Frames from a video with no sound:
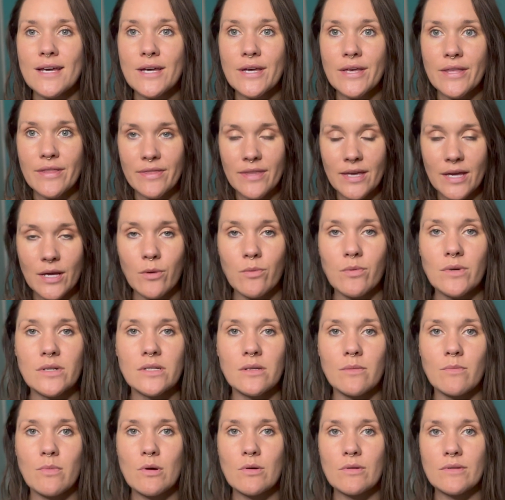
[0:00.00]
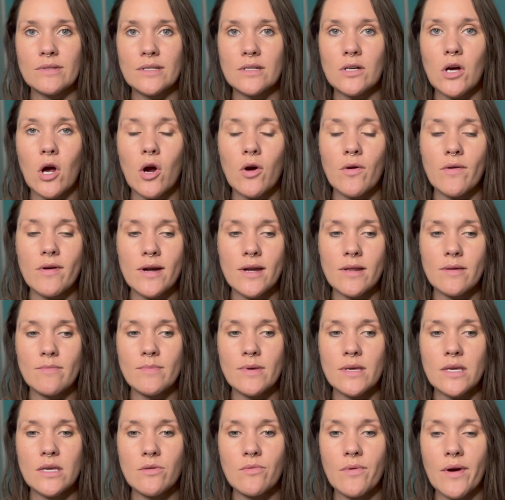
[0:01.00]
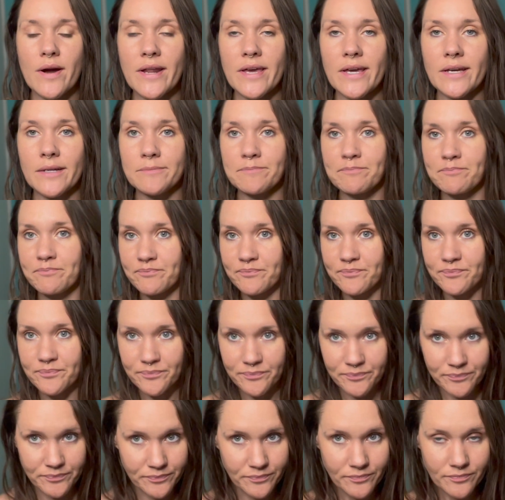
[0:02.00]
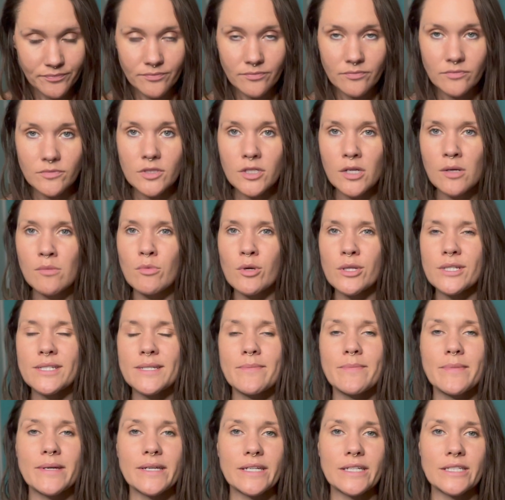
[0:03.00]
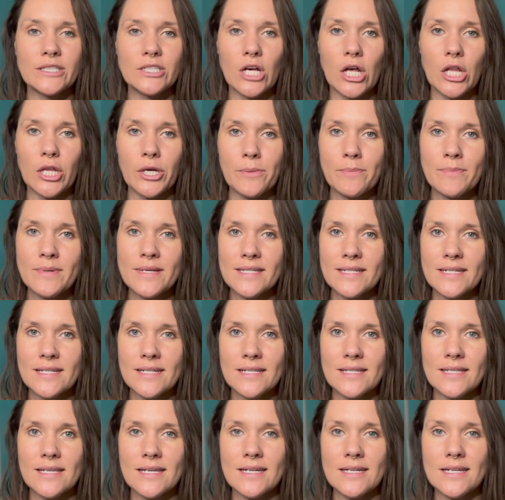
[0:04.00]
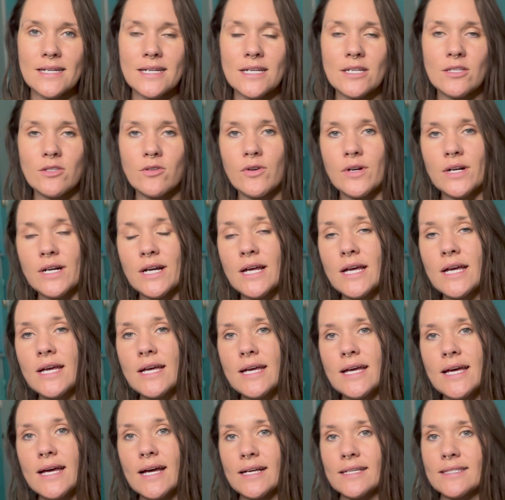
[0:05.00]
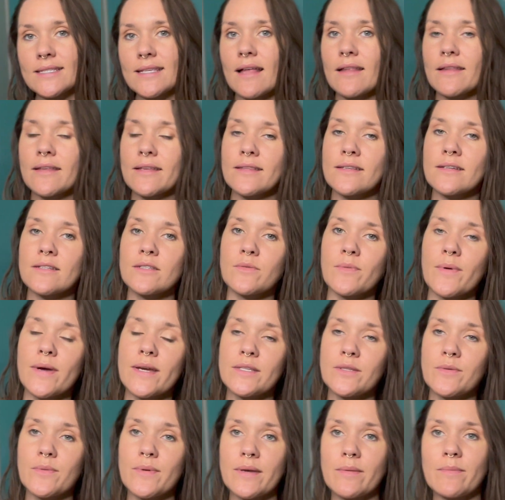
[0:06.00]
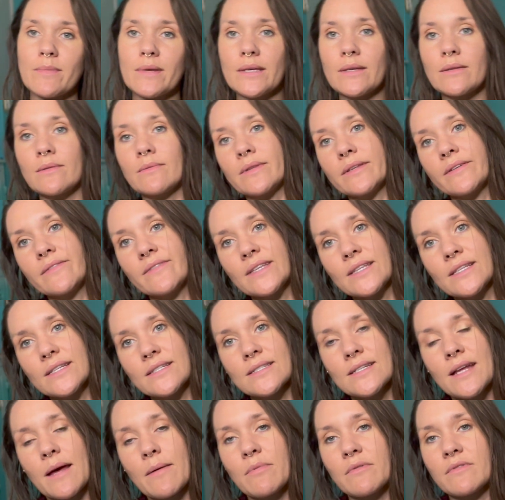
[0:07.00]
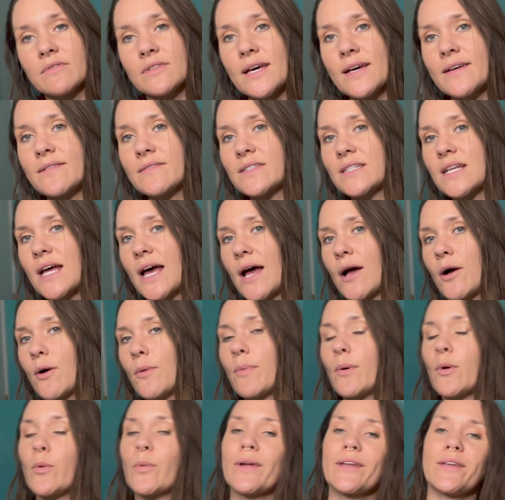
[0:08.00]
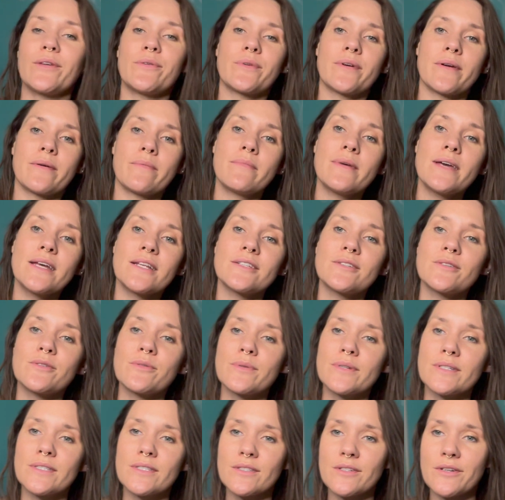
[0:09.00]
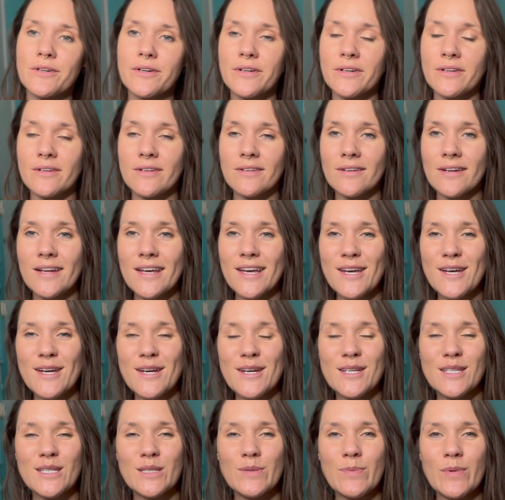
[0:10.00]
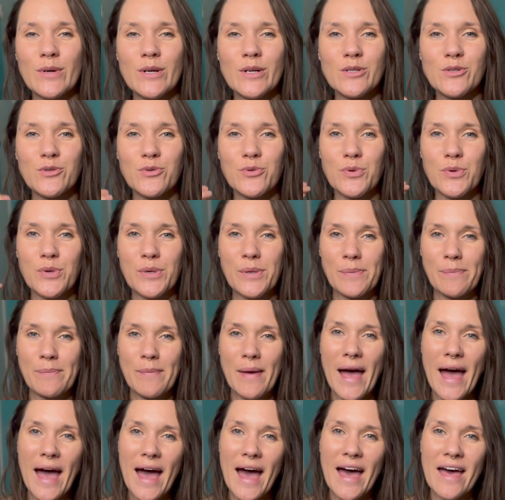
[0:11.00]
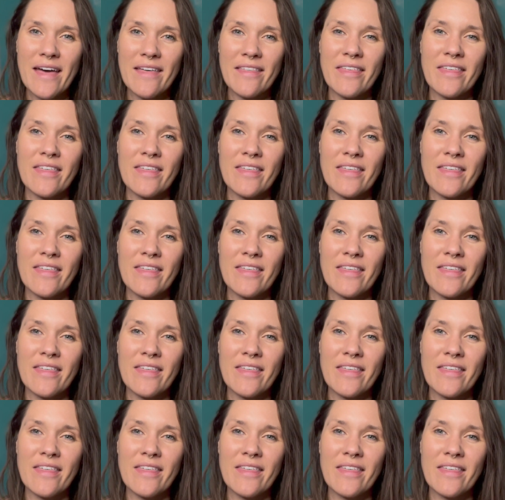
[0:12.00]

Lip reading: think we're supposed to already be running multi-million-dollar businesses or excelling this way so we can be living this type of lifestyle. But when you commit to a certain spiritual path,